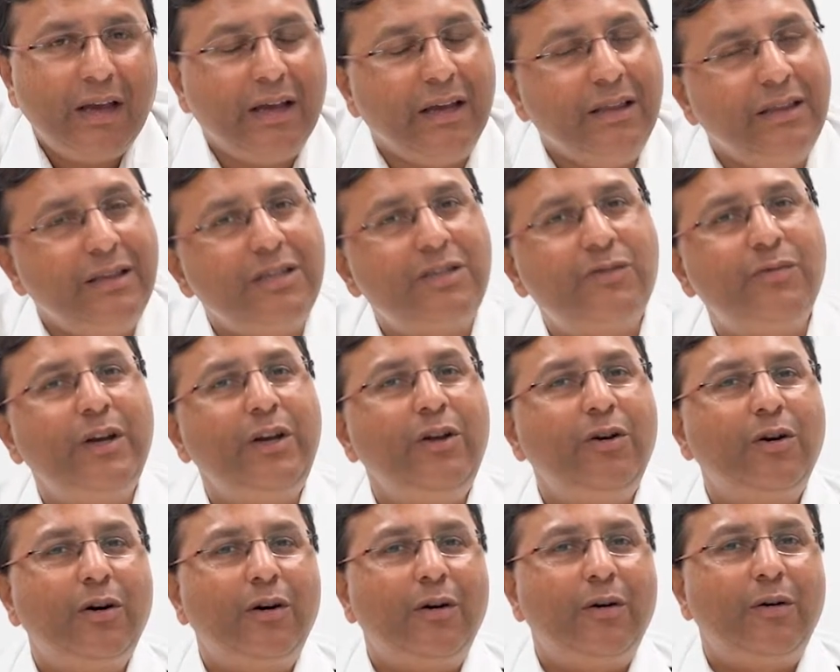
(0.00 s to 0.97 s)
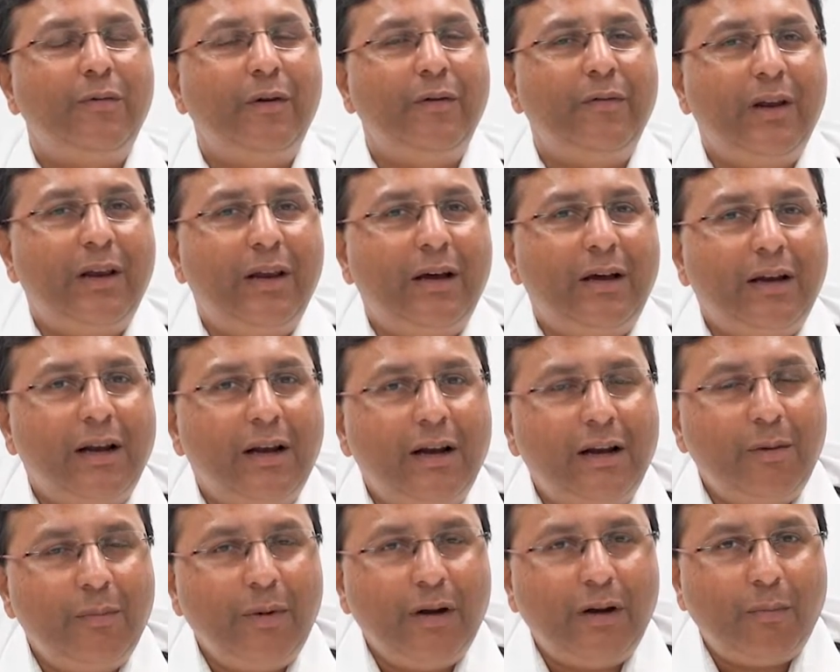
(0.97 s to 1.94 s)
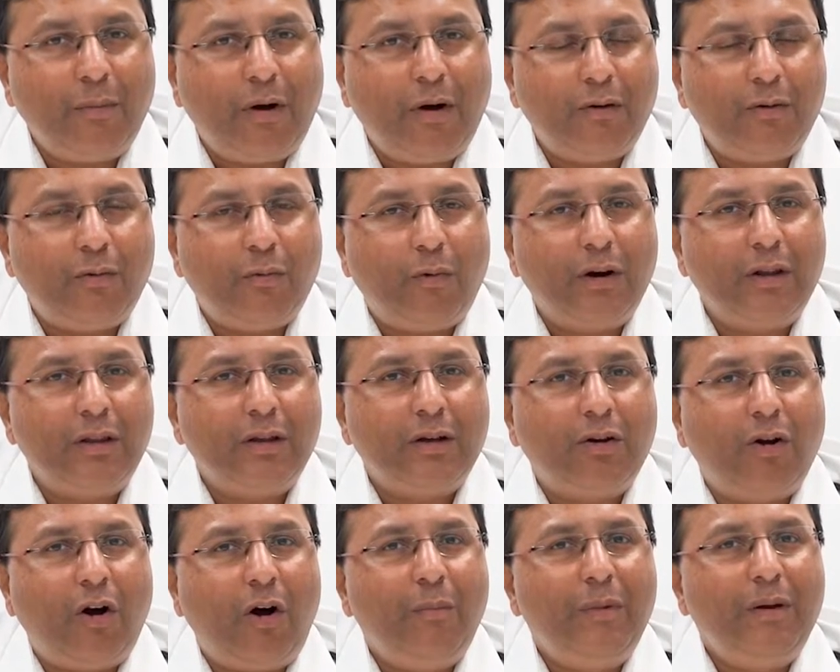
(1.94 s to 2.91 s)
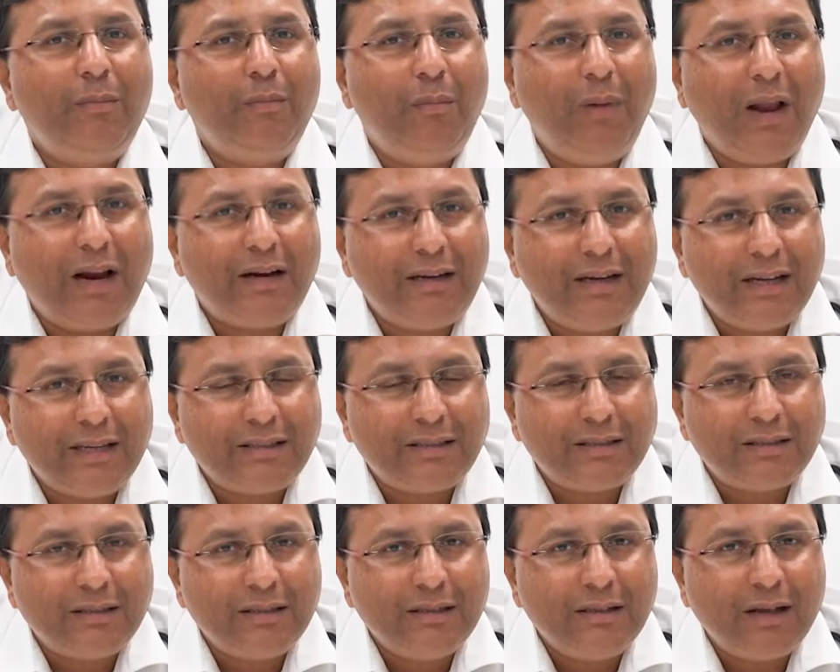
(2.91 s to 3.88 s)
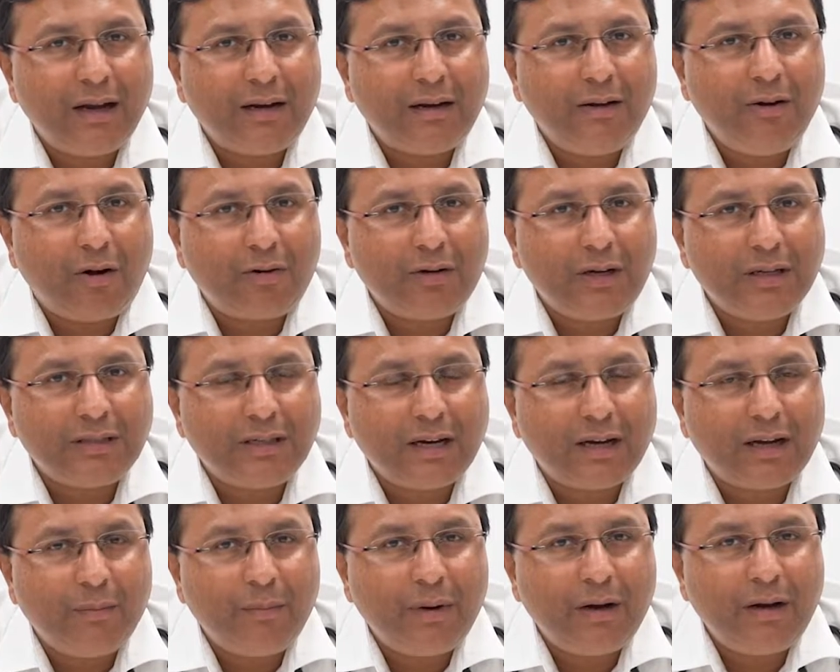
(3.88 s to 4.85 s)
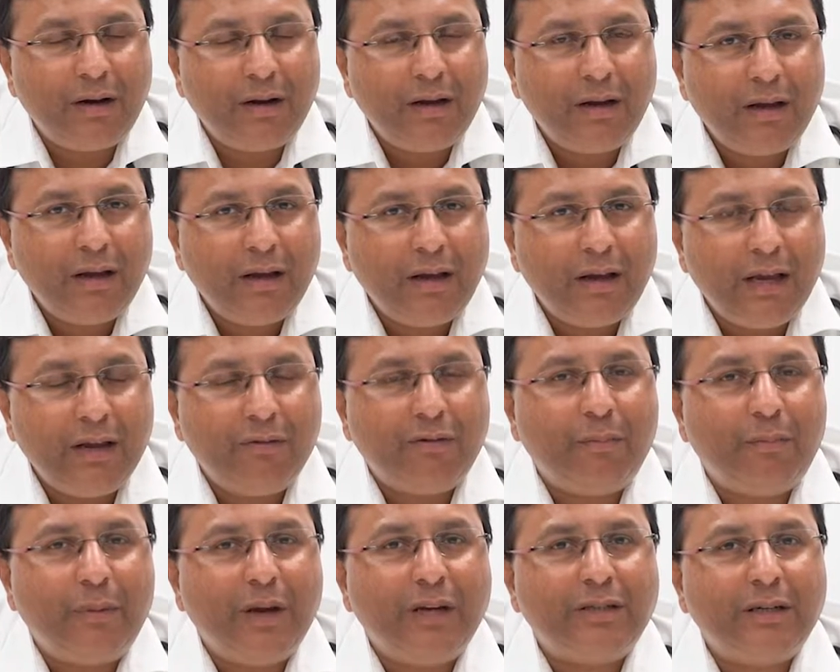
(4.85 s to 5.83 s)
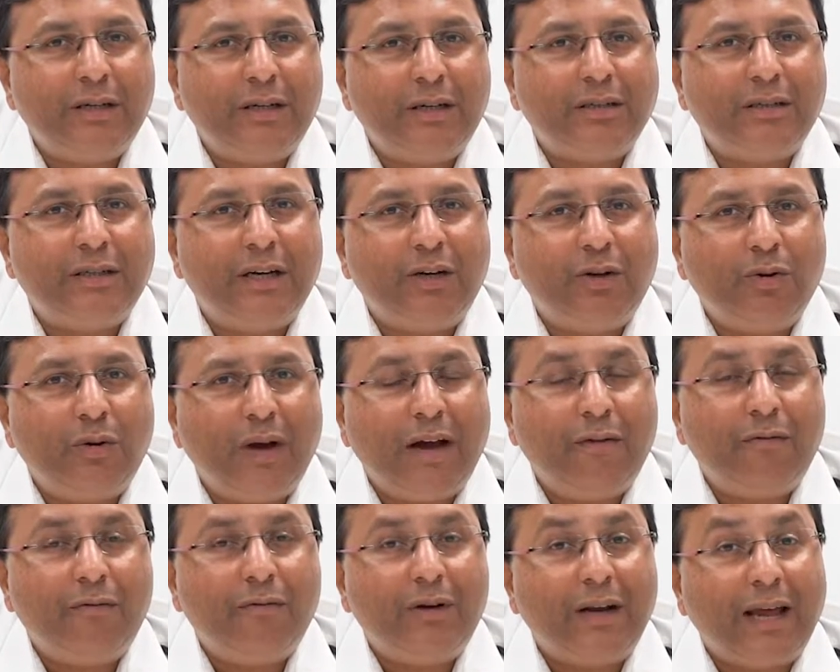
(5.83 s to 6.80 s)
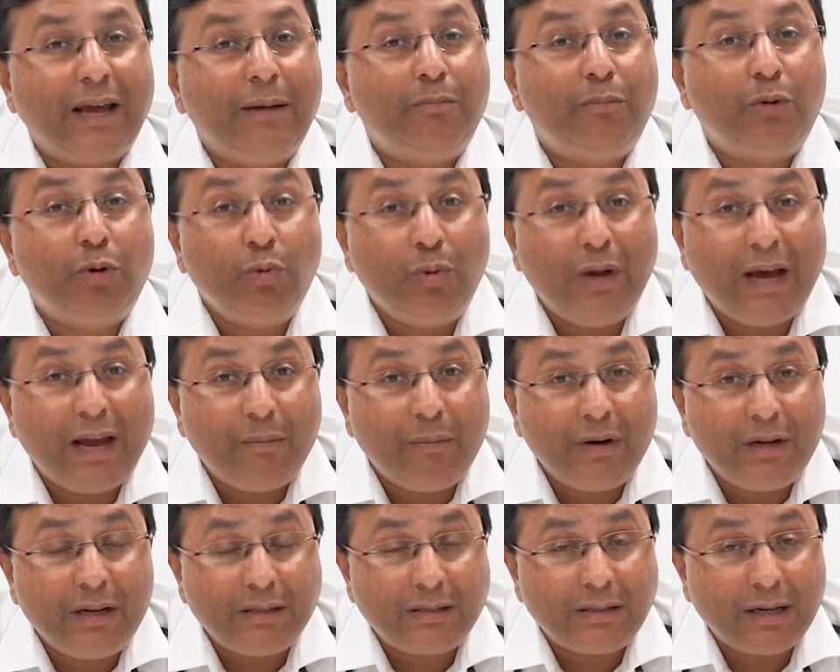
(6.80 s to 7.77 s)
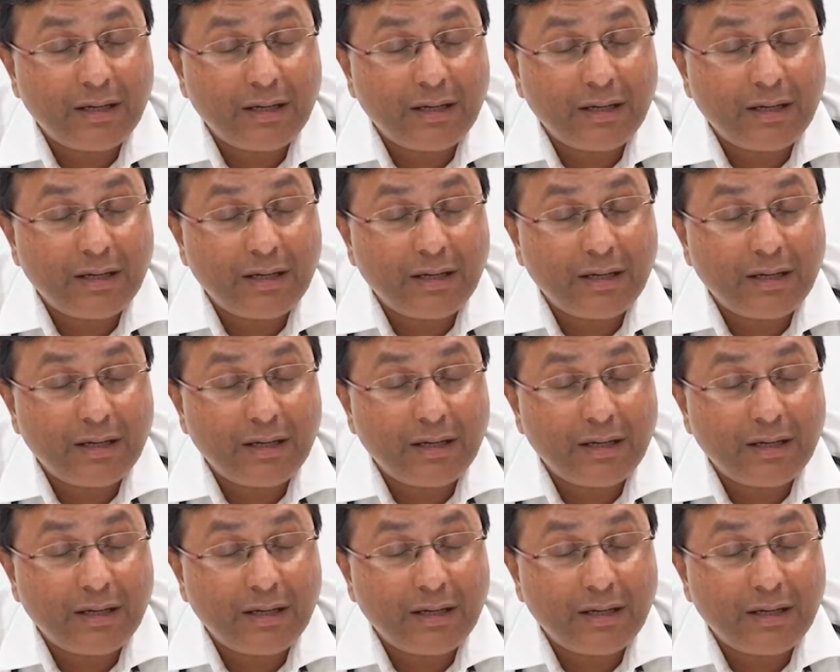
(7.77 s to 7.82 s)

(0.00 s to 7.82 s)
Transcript: In this video, we will learn a little bit about what are the common blood tests that doctors recommend if a patient is said to have type 2 diabetes.